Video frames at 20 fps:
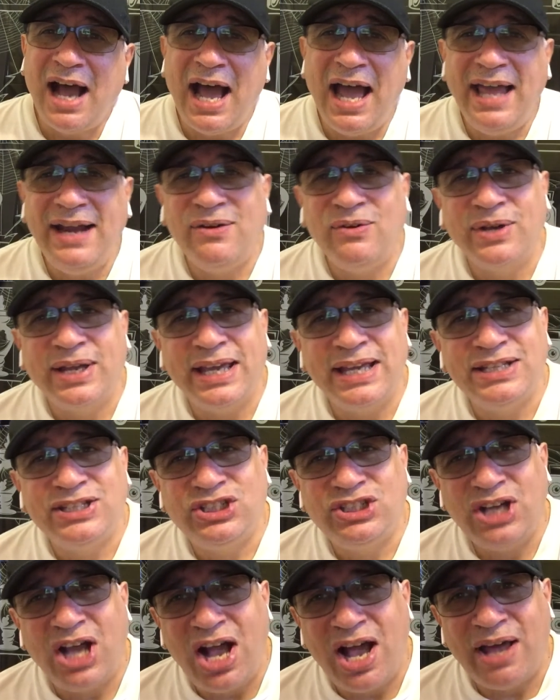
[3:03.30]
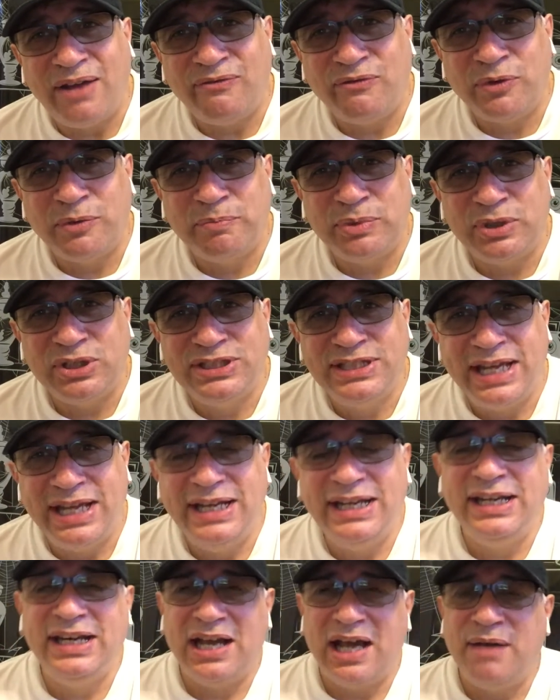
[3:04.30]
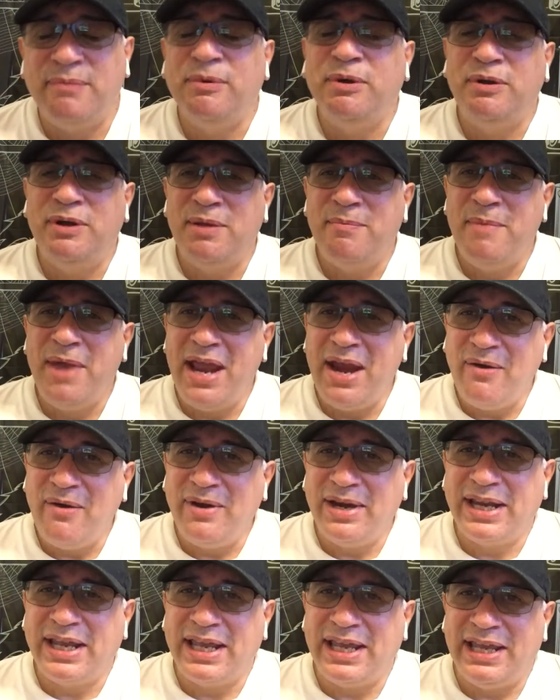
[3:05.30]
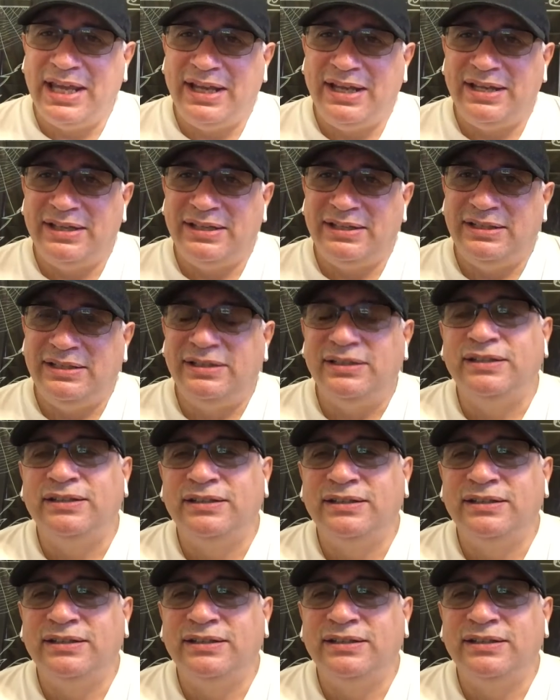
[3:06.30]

I don't get shot for pretending I'm an American.